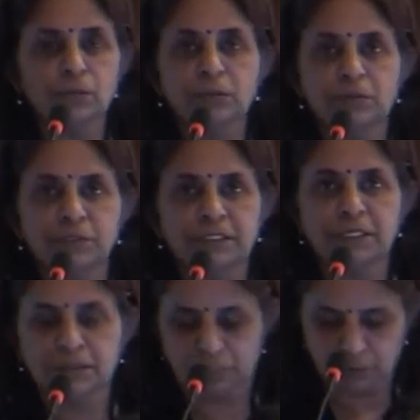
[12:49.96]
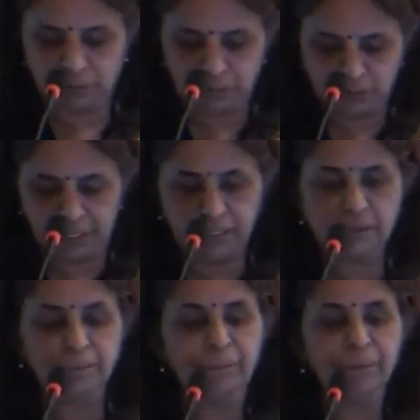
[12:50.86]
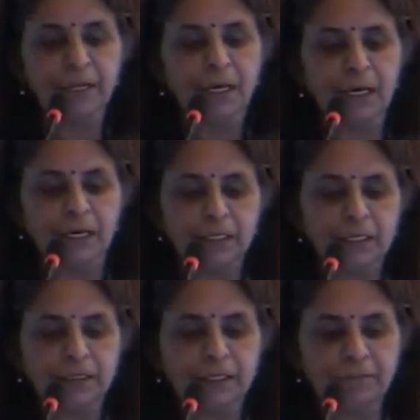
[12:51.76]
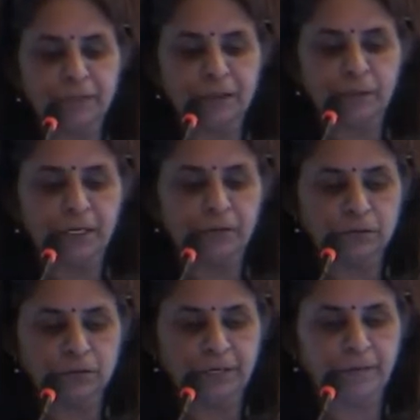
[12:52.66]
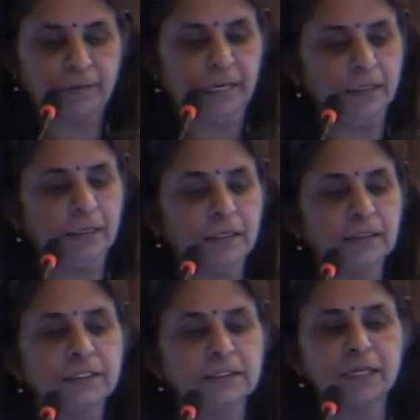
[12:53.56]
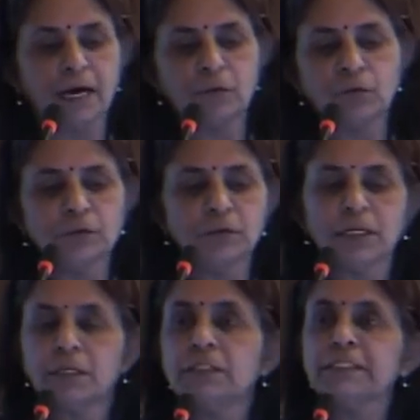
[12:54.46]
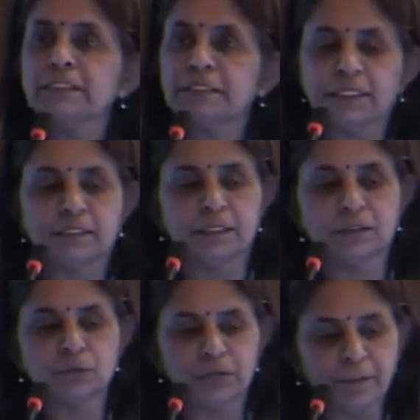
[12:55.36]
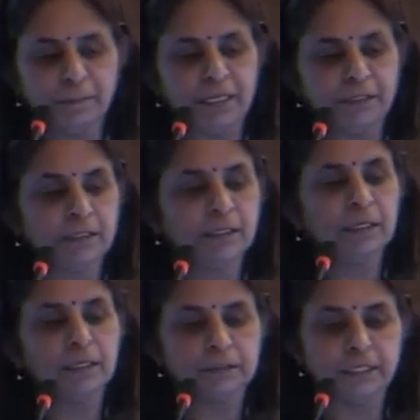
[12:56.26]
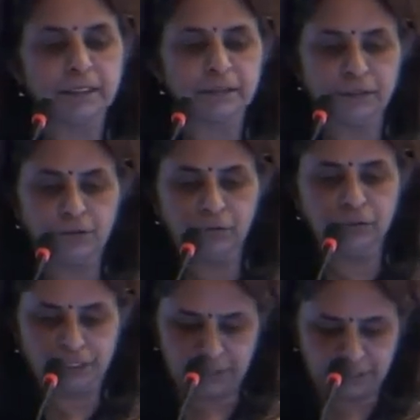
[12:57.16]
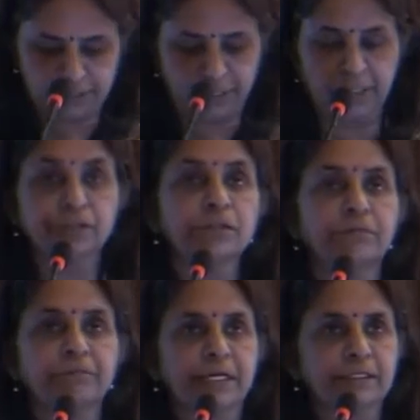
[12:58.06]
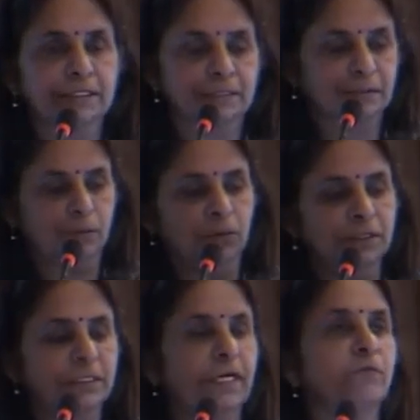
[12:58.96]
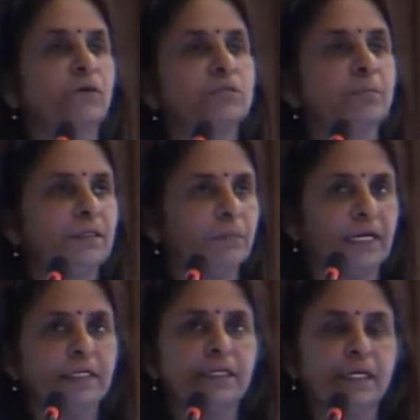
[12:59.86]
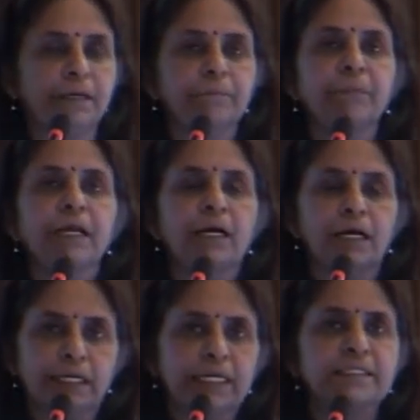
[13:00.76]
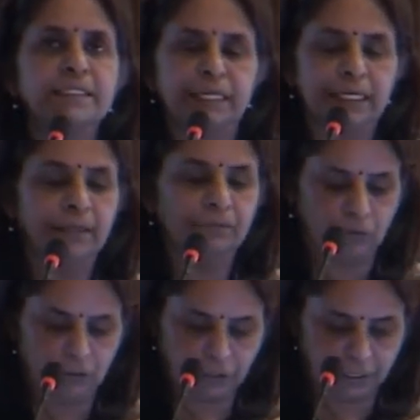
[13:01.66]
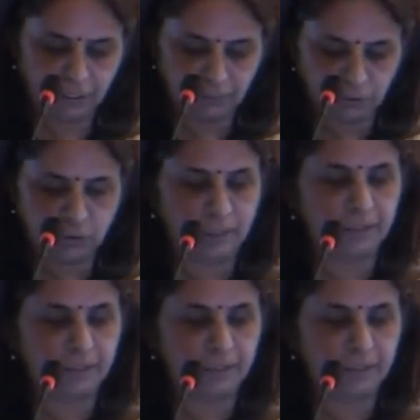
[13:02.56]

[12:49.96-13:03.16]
Rosita spoke about that, and they have been doing also very well. This is our own. This is at Suryapet, that, the segregation of waste. This whole thing was built by the DC for the Municipal